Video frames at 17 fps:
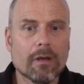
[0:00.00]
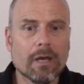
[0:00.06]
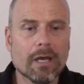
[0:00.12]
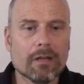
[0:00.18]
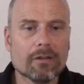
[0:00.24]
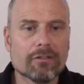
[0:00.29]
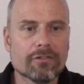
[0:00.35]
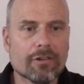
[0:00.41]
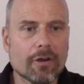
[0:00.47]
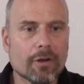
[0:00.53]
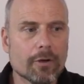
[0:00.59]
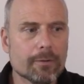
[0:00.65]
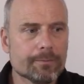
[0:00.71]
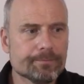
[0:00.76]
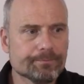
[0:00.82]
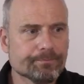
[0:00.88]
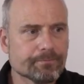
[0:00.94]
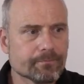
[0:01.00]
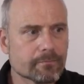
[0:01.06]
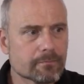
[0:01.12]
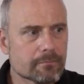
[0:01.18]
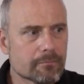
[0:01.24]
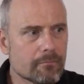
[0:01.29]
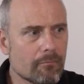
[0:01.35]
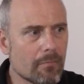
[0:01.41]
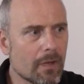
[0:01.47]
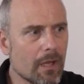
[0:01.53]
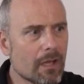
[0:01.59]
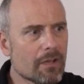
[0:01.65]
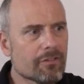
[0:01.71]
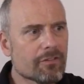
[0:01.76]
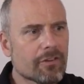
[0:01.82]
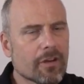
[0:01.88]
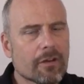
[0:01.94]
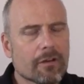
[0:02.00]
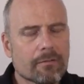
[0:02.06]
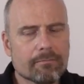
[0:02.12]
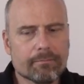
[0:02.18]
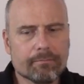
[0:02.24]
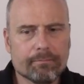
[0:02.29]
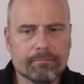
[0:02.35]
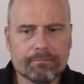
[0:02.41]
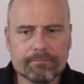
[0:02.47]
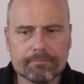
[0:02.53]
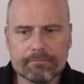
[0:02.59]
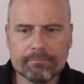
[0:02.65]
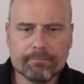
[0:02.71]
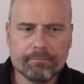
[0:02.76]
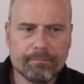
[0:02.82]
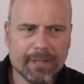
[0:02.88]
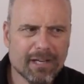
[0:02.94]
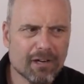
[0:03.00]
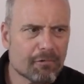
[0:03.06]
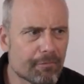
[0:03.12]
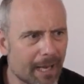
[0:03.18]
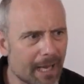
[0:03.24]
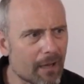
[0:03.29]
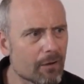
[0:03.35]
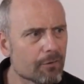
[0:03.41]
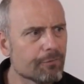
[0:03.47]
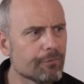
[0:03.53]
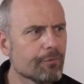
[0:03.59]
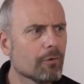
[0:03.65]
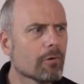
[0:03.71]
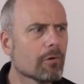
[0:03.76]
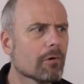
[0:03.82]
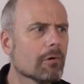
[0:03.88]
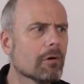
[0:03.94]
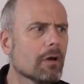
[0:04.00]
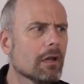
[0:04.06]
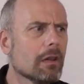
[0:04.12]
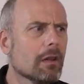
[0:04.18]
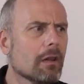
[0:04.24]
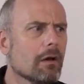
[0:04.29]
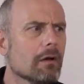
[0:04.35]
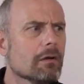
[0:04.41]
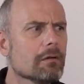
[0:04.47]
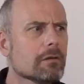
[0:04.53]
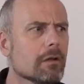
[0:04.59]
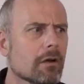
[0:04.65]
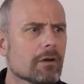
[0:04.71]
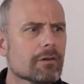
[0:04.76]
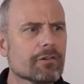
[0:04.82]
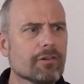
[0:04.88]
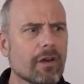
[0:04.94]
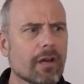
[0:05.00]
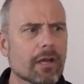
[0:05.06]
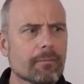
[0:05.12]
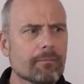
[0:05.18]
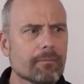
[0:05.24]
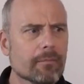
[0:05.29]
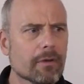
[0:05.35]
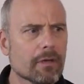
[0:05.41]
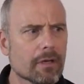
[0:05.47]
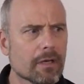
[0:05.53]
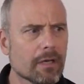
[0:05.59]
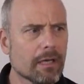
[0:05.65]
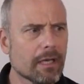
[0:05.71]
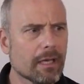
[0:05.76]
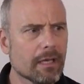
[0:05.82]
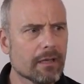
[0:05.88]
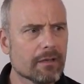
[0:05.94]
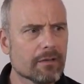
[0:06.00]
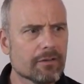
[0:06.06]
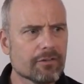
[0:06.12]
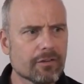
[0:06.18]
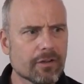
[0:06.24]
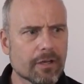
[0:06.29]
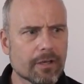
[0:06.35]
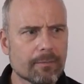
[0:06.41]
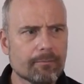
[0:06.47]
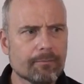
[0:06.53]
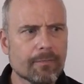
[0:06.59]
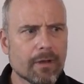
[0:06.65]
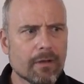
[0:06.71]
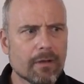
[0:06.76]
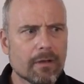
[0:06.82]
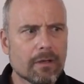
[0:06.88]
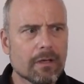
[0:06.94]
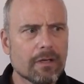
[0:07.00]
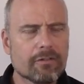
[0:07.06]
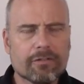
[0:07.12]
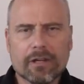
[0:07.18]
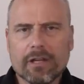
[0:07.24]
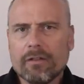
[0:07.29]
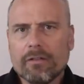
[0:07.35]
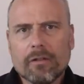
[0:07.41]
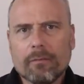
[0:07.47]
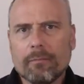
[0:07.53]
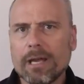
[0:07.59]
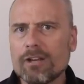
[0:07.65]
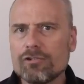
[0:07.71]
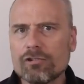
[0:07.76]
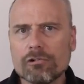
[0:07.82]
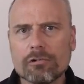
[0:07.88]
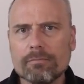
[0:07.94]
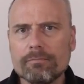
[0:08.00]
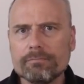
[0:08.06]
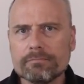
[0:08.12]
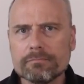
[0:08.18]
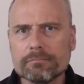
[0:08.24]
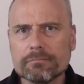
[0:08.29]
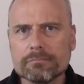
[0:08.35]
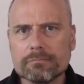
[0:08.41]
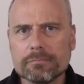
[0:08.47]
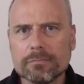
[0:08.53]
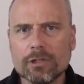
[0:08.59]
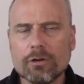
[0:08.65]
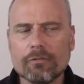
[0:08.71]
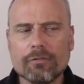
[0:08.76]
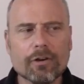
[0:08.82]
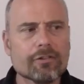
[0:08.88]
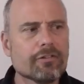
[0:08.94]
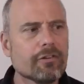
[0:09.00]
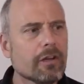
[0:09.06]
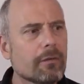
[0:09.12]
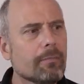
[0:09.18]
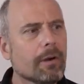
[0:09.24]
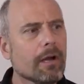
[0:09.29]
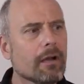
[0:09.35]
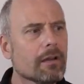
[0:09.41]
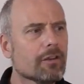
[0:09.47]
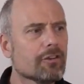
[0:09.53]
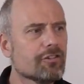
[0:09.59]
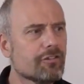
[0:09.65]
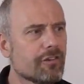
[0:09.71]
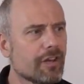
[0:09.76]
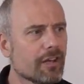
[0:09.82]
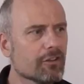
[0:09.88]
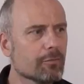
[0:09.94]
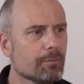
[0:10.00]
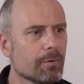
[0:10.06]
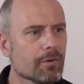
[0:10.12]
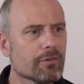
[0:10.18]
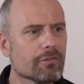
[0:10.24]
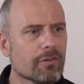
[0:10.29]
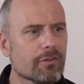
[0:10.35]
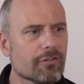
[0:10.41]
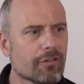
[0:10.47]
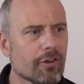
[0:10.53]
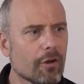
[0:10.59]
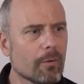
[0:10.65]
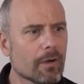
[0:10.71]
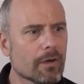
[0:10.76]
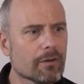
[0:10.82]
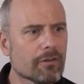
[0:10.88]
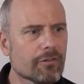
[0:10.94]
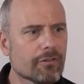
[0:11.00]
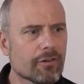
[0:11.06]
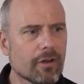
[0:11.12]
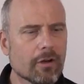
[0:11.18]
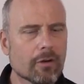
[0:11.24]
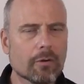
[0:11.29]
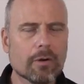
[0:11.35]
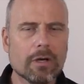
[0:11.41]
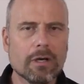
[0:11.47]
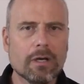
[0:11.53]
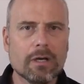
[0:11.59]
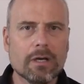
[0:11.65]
And so it's been around for a long, long time, and it's in the major university biology textbooks and so on, so